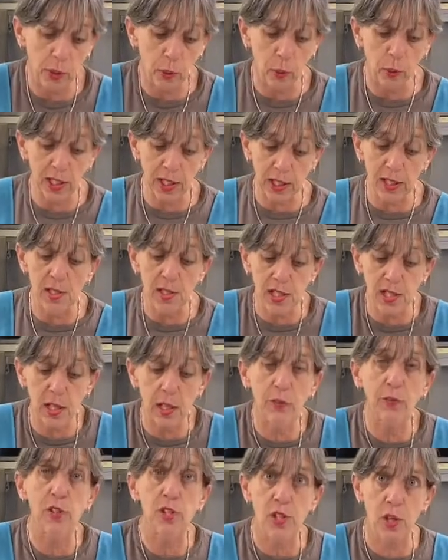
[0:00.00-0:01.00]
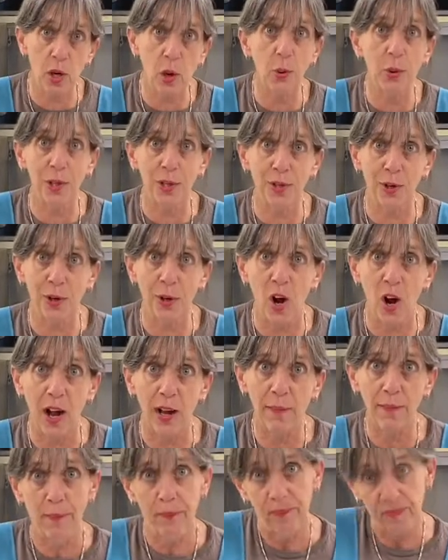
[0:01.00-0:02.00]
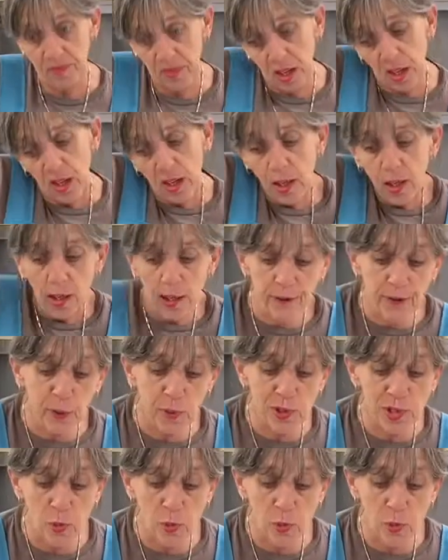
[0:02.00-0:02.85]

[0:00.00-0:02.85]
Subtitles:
we can see if it's coated or not. If it was